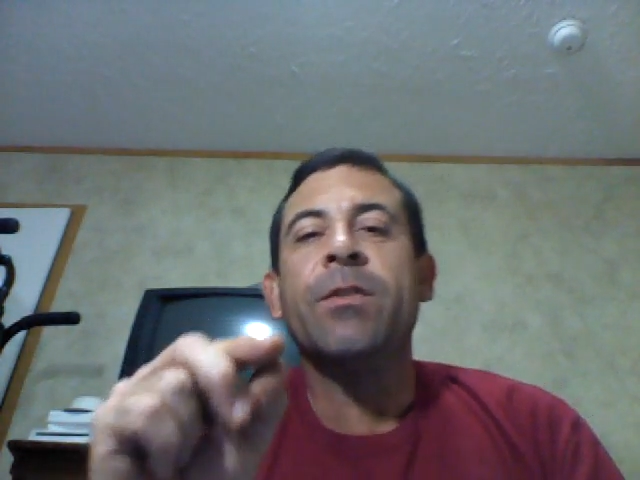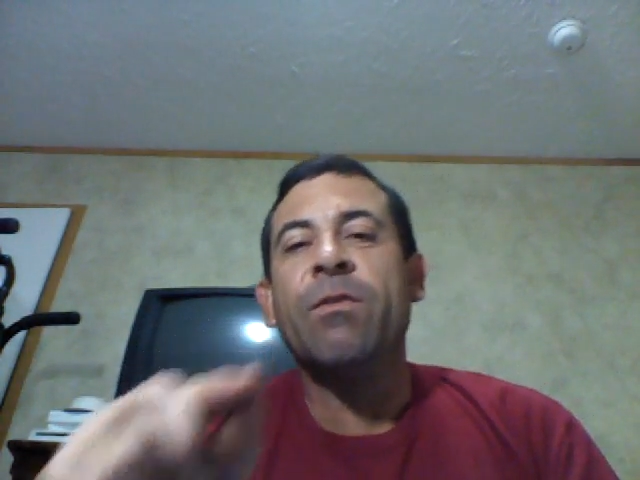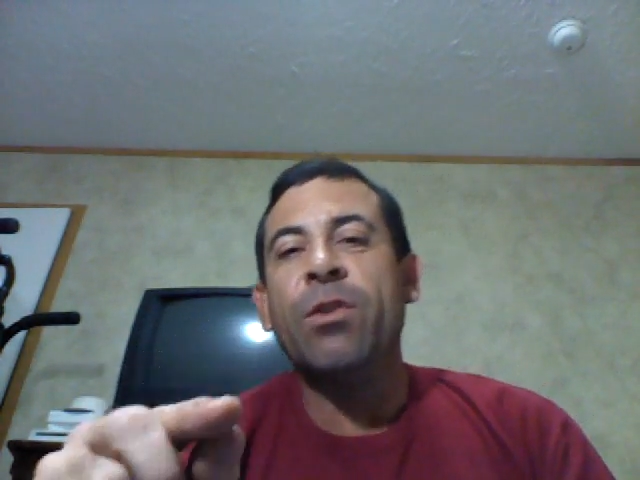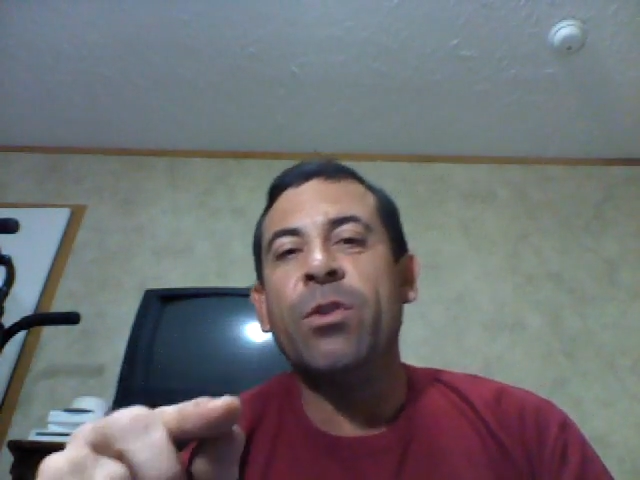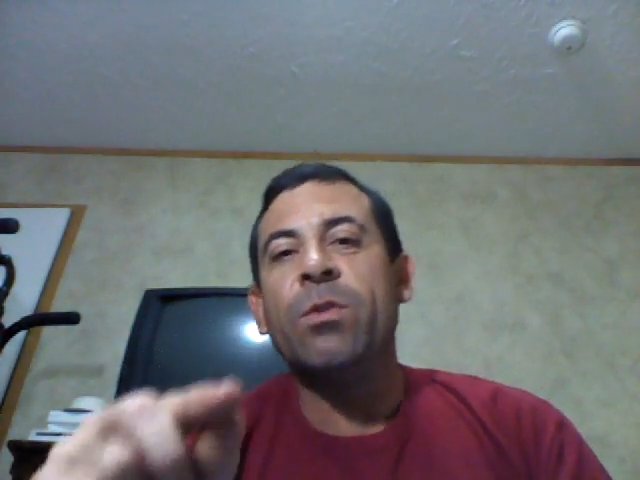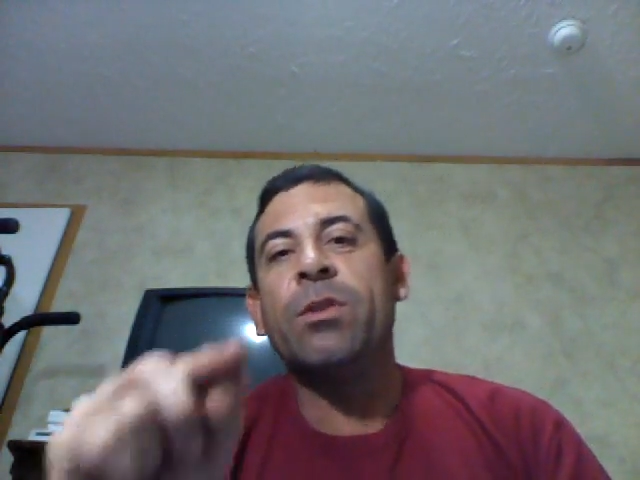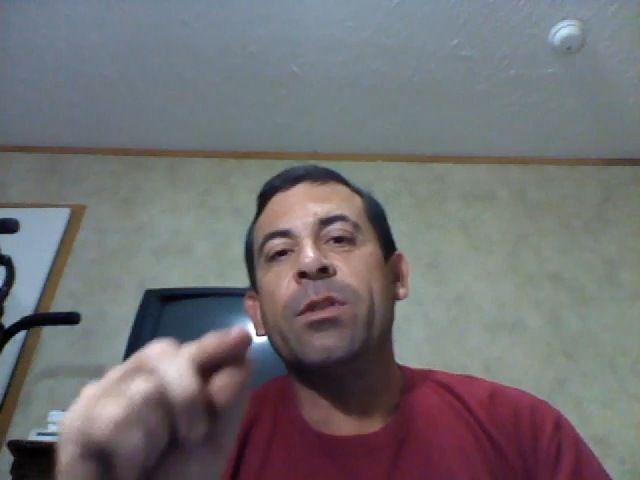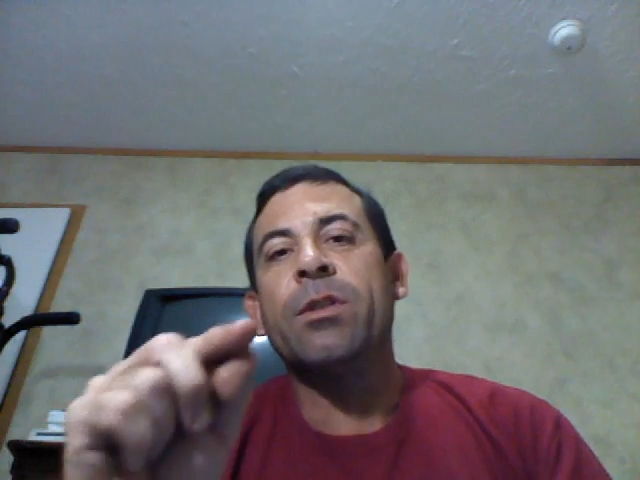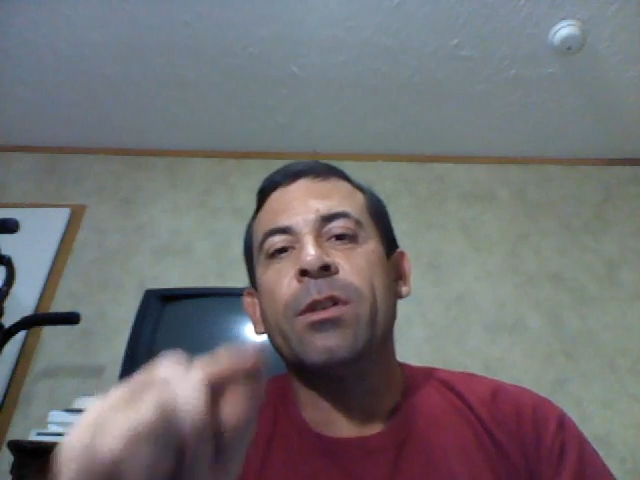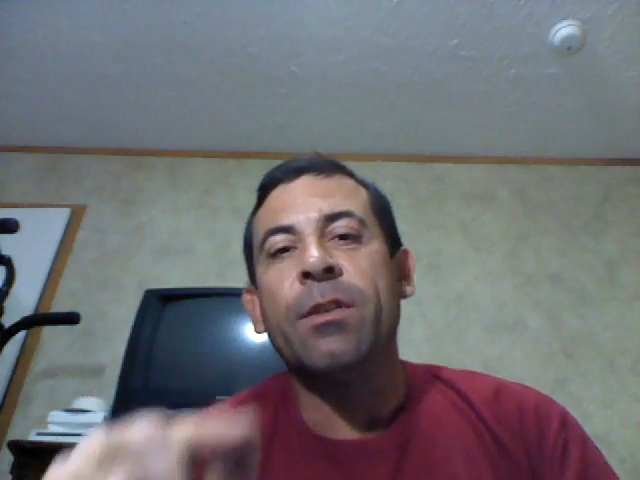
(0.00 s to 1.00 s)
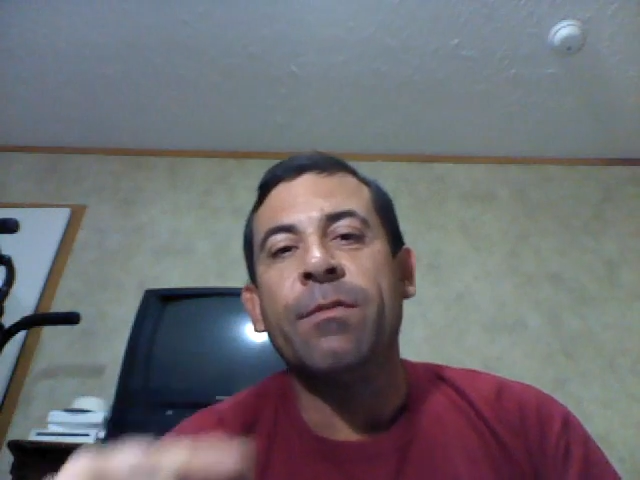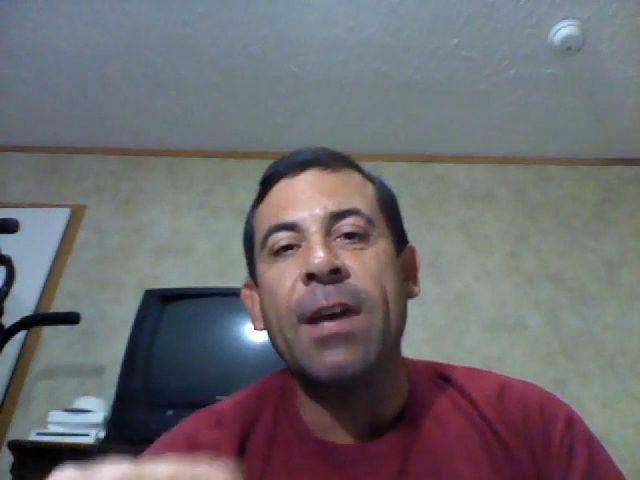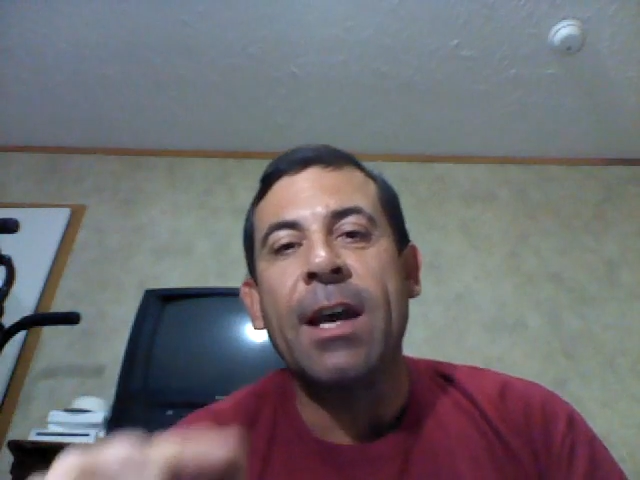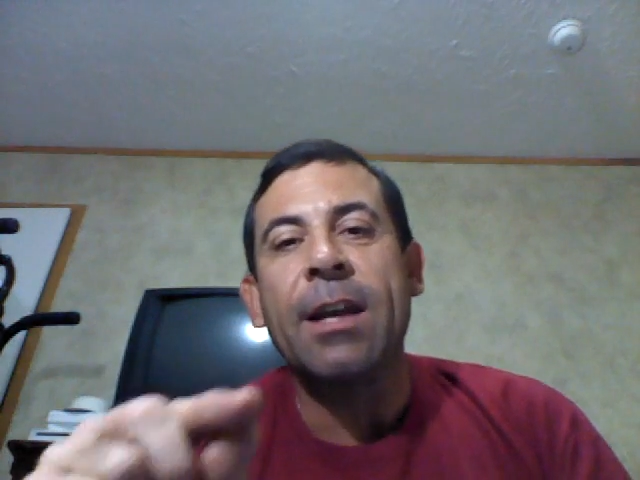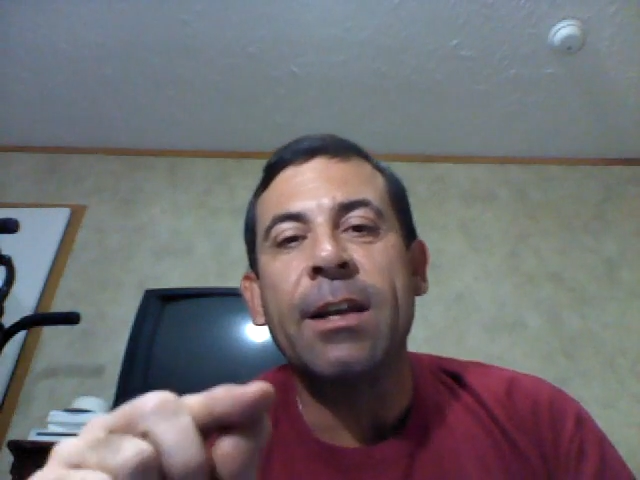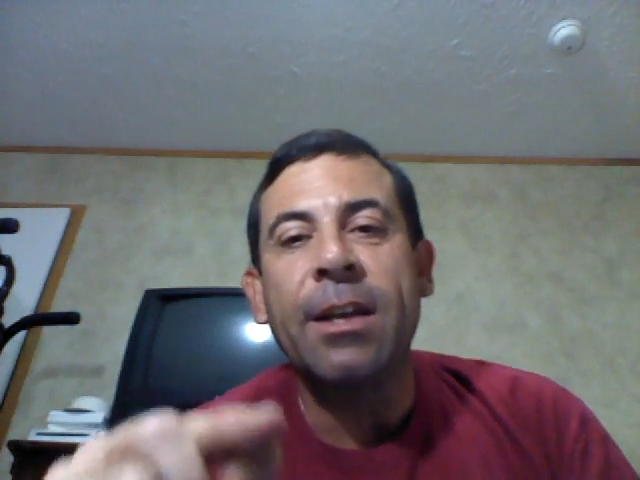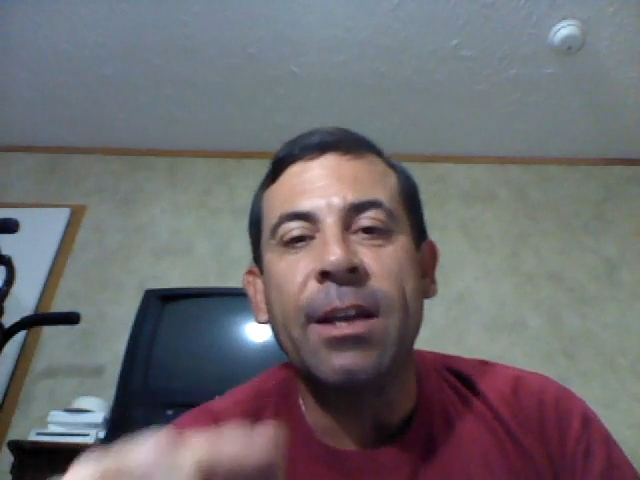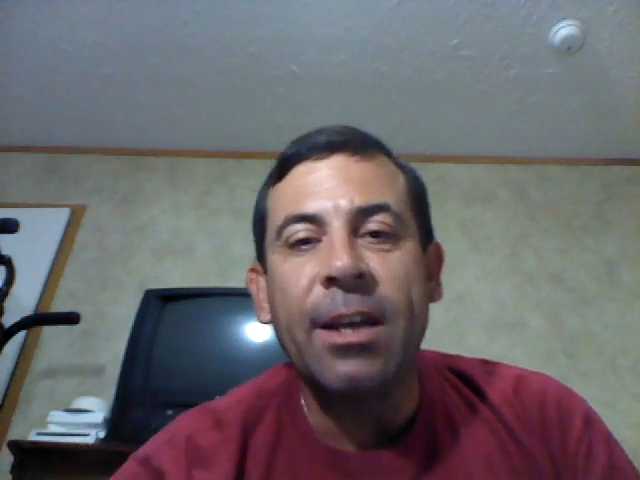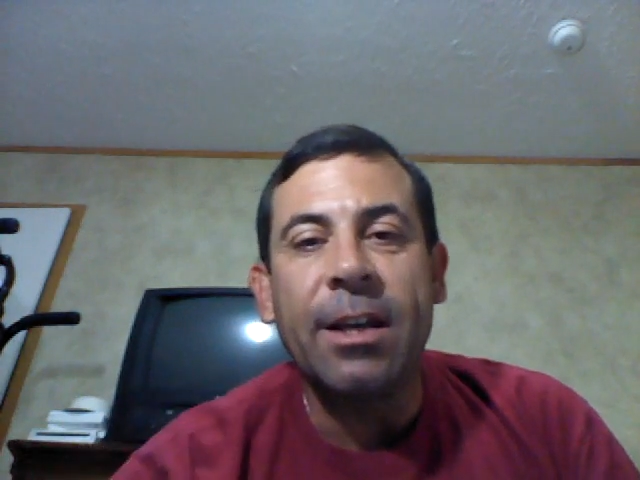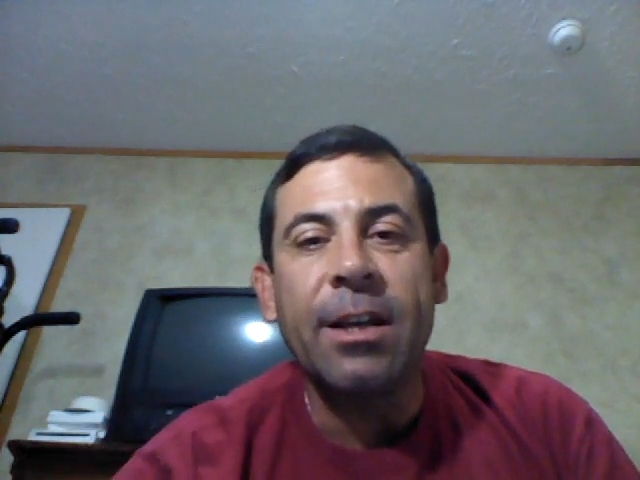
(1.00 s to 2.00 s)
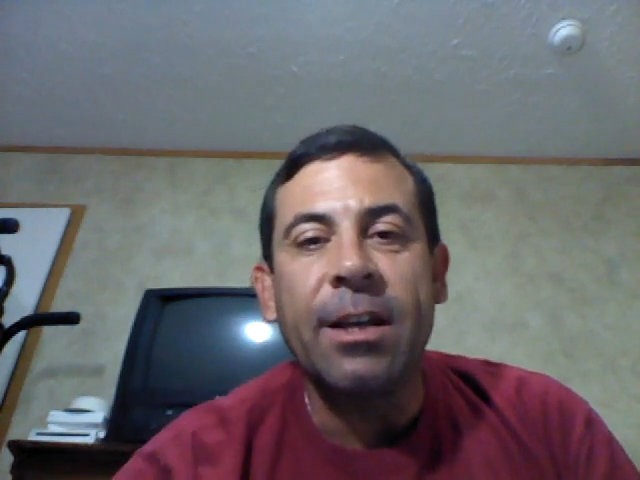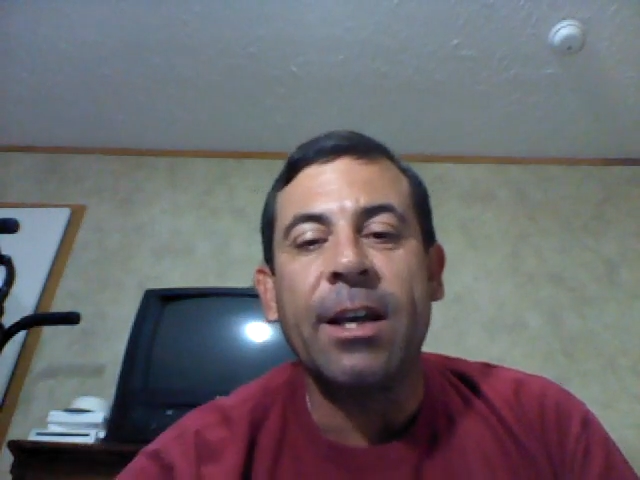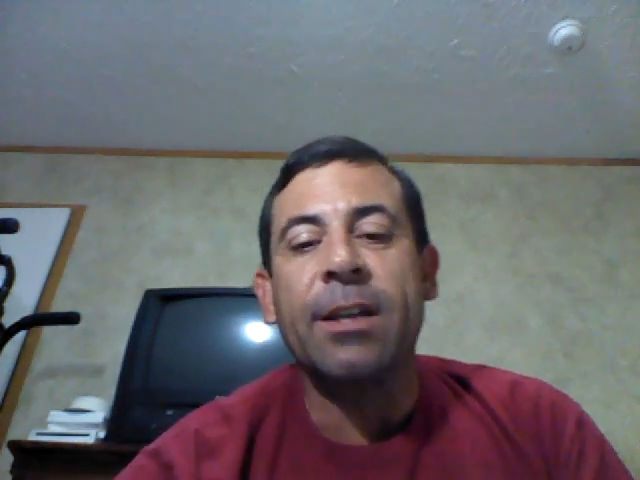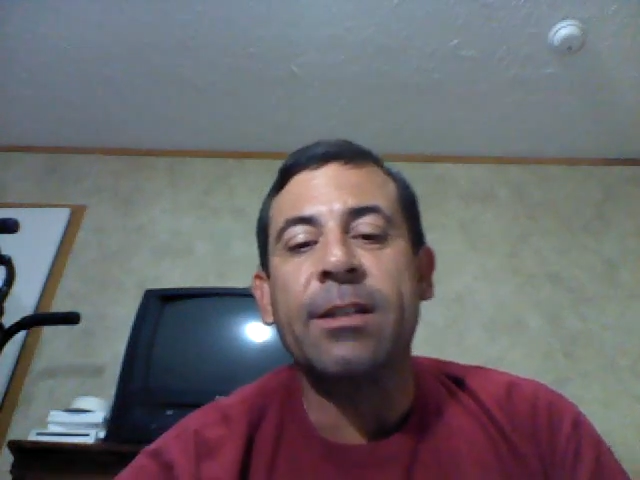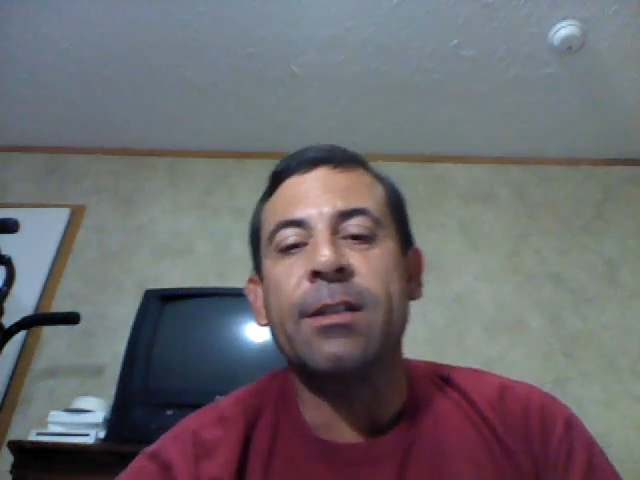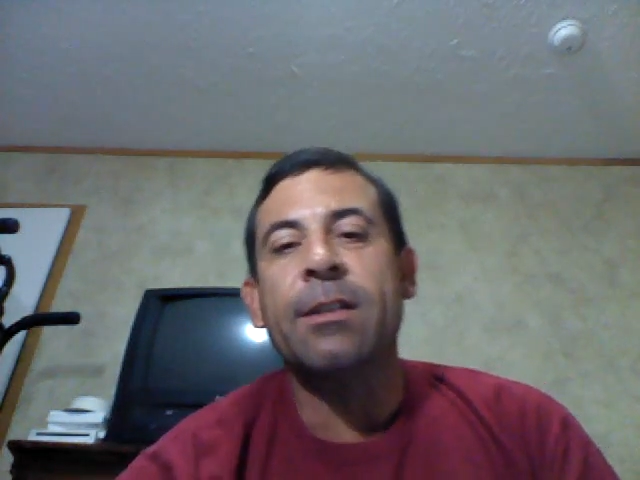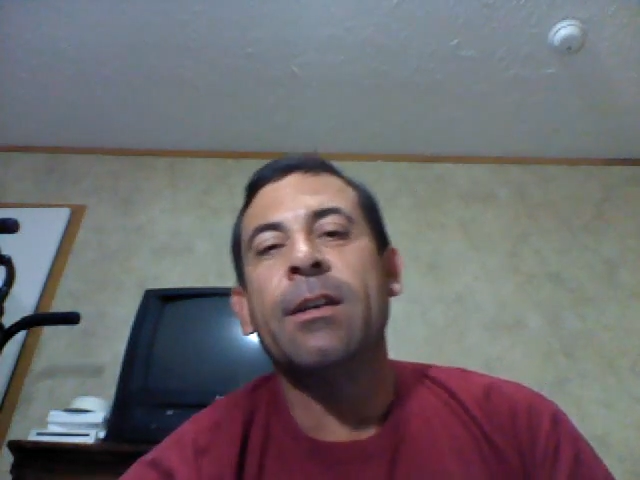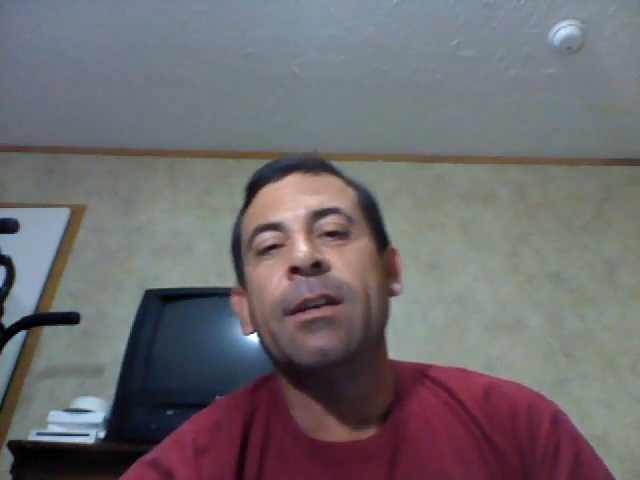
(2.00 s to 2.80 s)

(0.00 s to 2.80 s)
roots of that index.